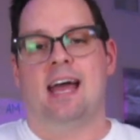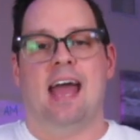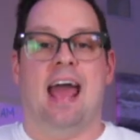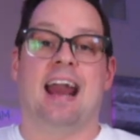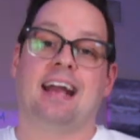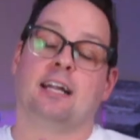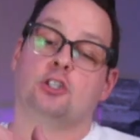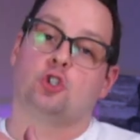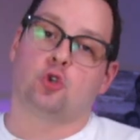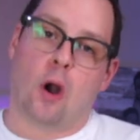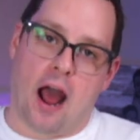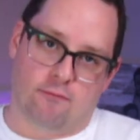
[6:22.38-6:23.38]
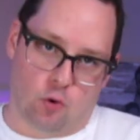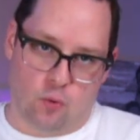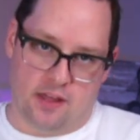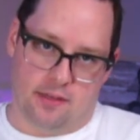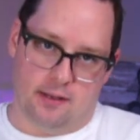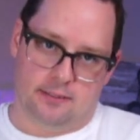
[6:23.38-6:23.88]
and I can travel
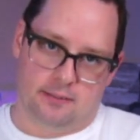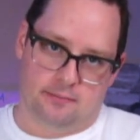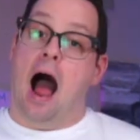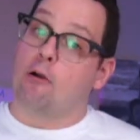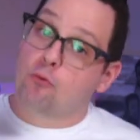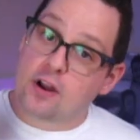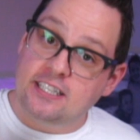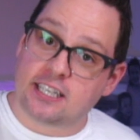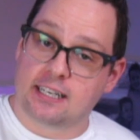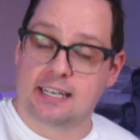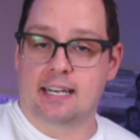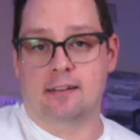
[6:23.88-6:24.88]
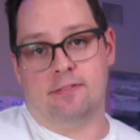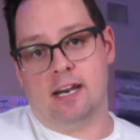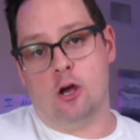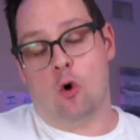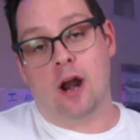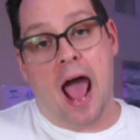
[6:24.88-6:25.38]
with it. I recently did a
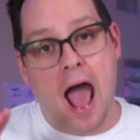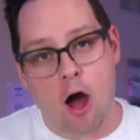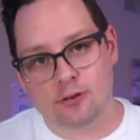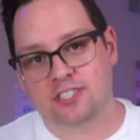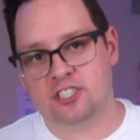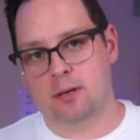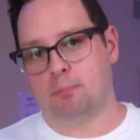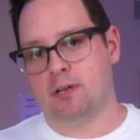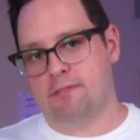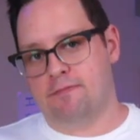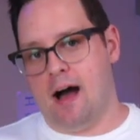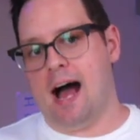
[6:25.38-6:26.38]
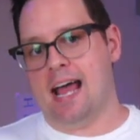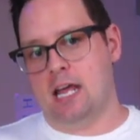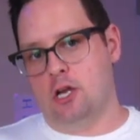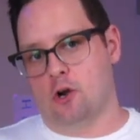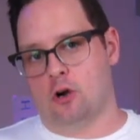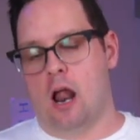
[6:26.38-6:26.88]
video on how to simplify
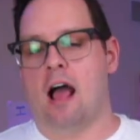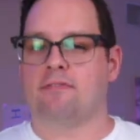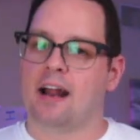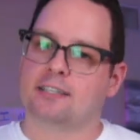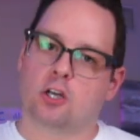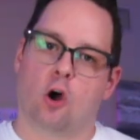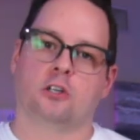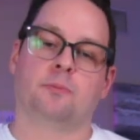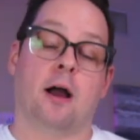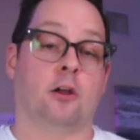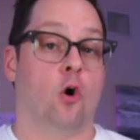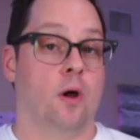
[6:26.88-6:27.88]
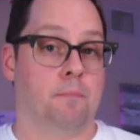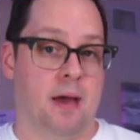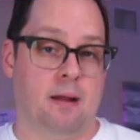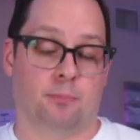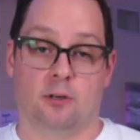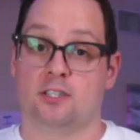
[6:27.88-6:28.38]
your life, and I talked about going
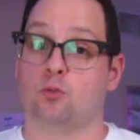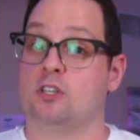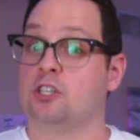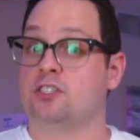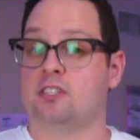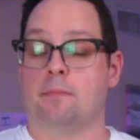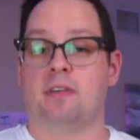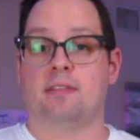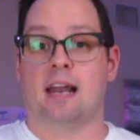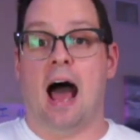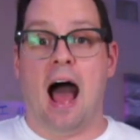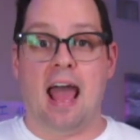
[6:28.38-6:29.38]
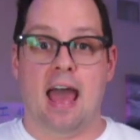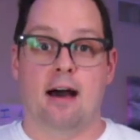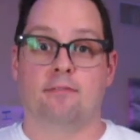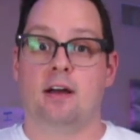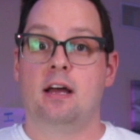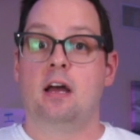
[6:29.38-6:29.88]
paperless, which is something that I
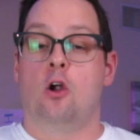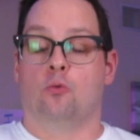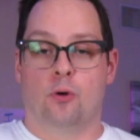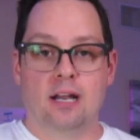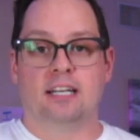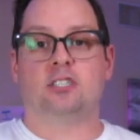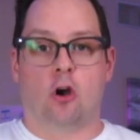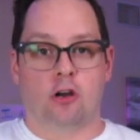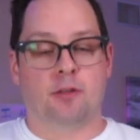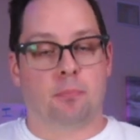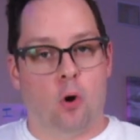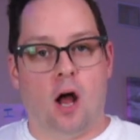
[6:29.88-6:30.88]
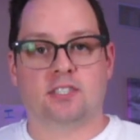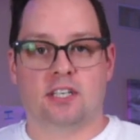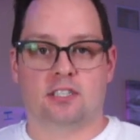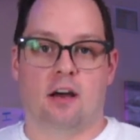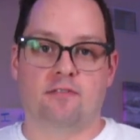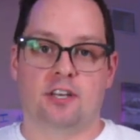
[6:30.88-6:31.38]
have really started the
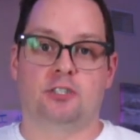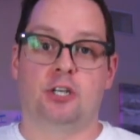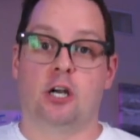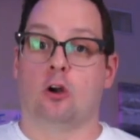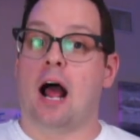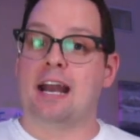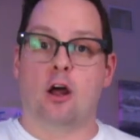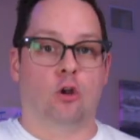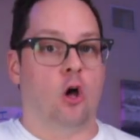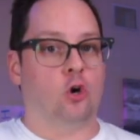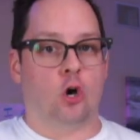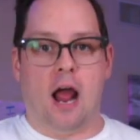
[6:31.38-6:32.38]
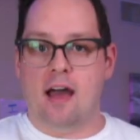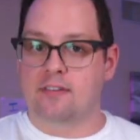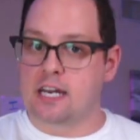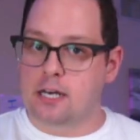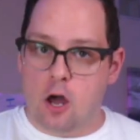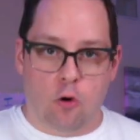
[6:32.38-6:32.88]
process of this year. I no longer have
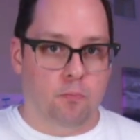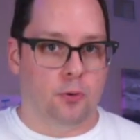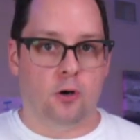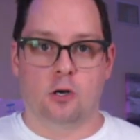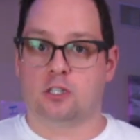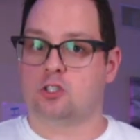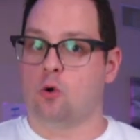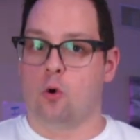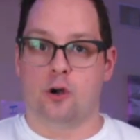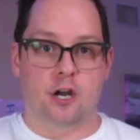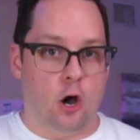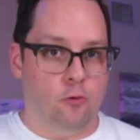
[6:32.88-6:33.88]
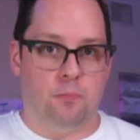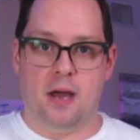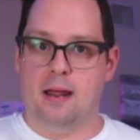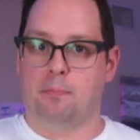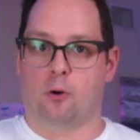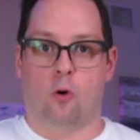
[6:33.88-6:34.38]
any notebooks or note
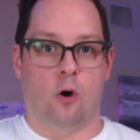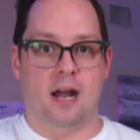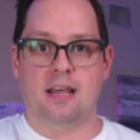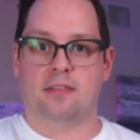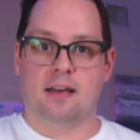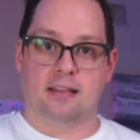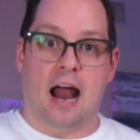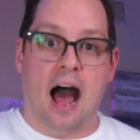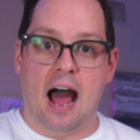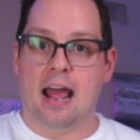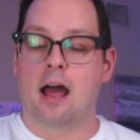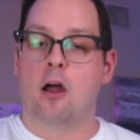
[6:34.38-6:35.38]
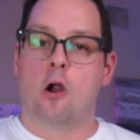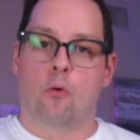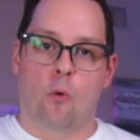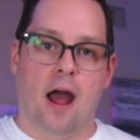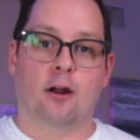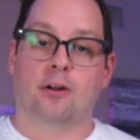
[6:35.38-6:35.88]
paper or anything that I
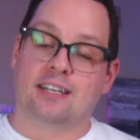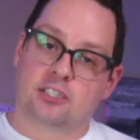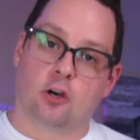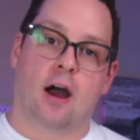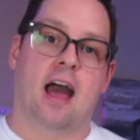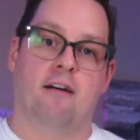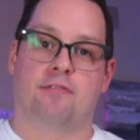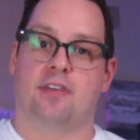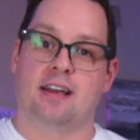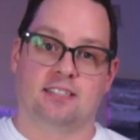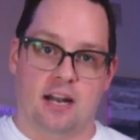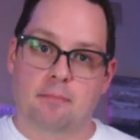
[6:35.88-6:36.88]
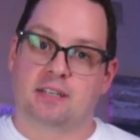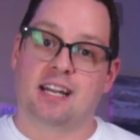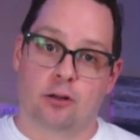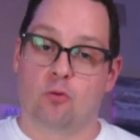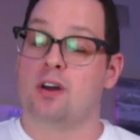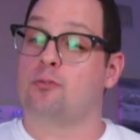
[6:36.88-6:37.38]
write on. I still have things that I'm
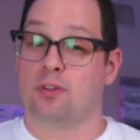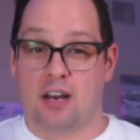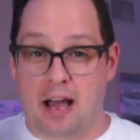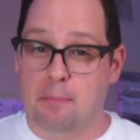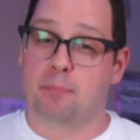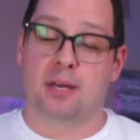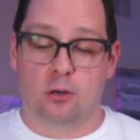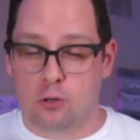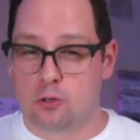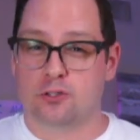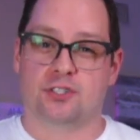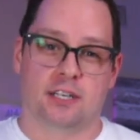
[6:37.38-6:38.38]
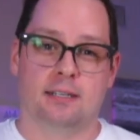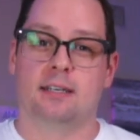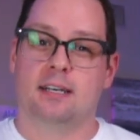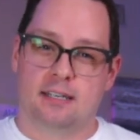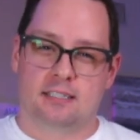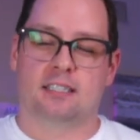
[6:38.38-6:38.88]
dealing with like bills and
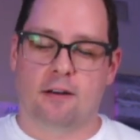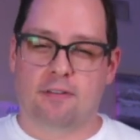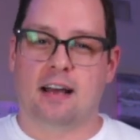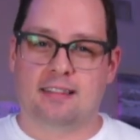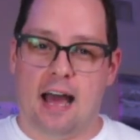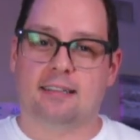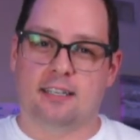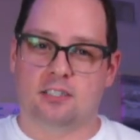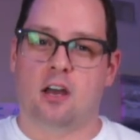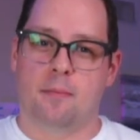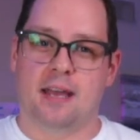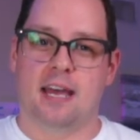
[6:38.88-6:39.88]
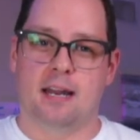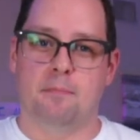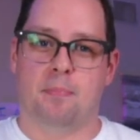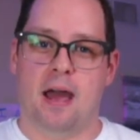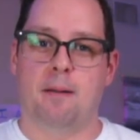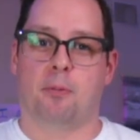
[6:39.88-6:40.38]
stuff like that that's coming
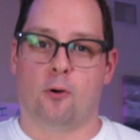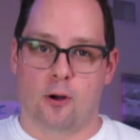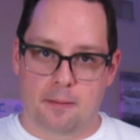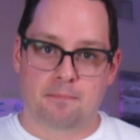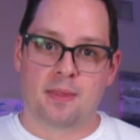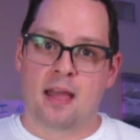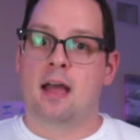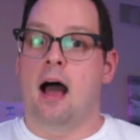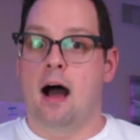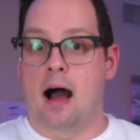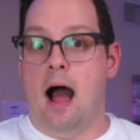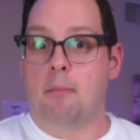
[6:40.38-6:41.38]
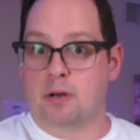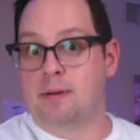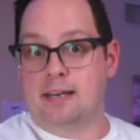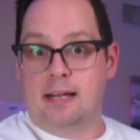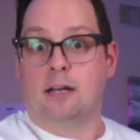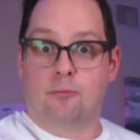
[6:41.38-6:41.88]
in paper, and I'm gonna
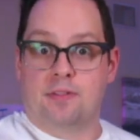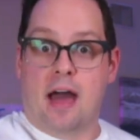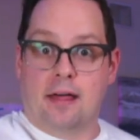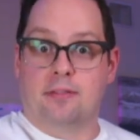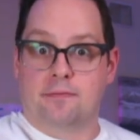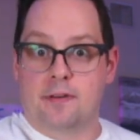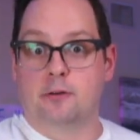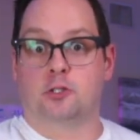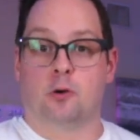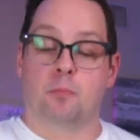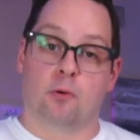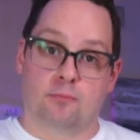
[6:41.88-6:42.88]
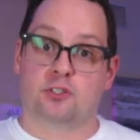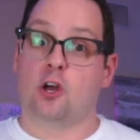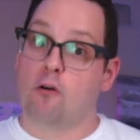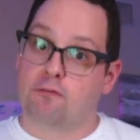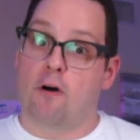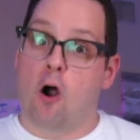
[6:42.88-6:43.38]
be dealing with that in the future. But
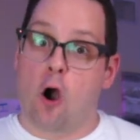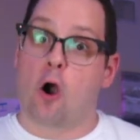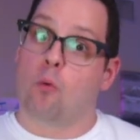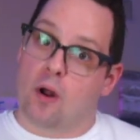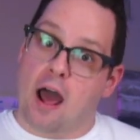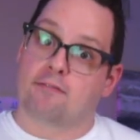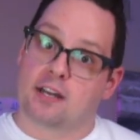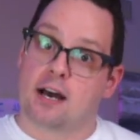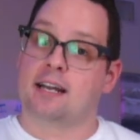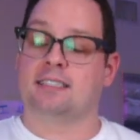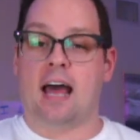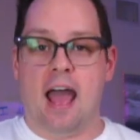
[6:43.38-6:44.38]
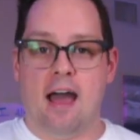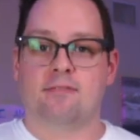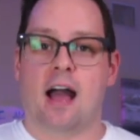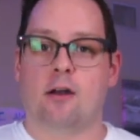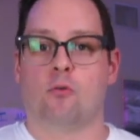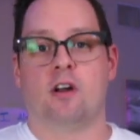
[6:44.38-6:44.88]
so far, what I've done is I
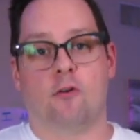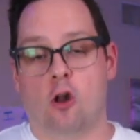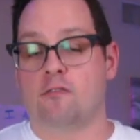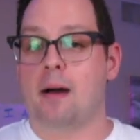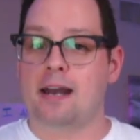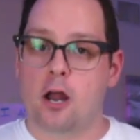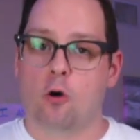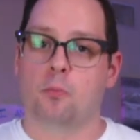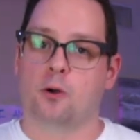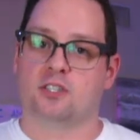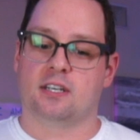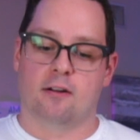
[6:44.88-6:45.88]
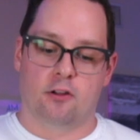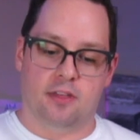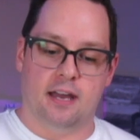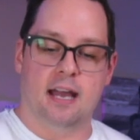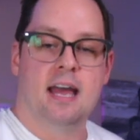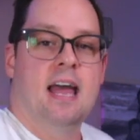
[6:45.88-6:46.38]
have gotten rid of all of my notebooks and
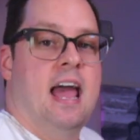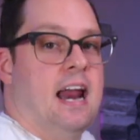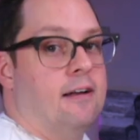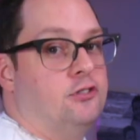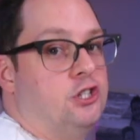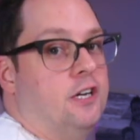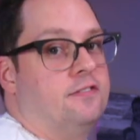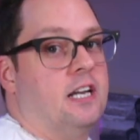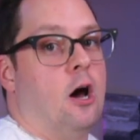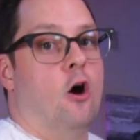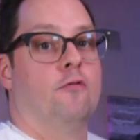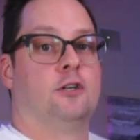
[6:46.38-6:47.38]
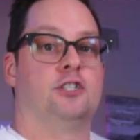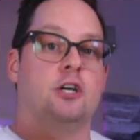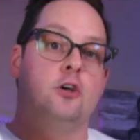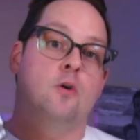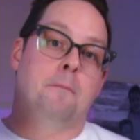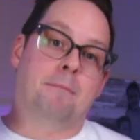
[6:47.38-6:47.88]
everything, and I've shifted over
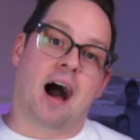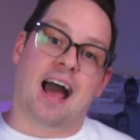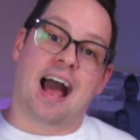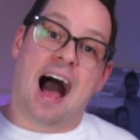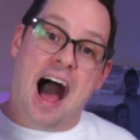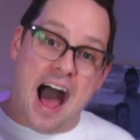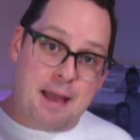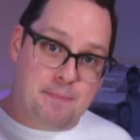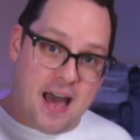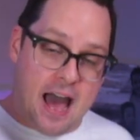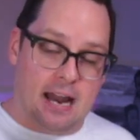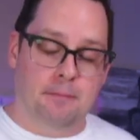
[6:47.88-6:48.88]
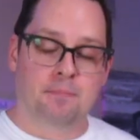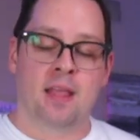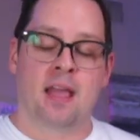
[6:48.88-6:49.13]
to my iPad.